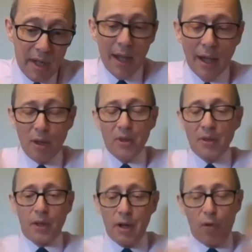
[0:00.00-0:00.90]
And something that
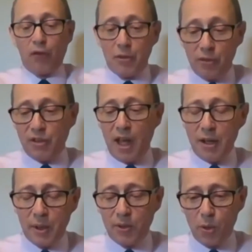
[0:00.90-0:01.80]
I've often said
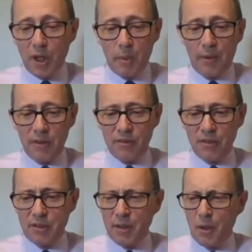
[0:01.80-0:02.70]
when talking about this is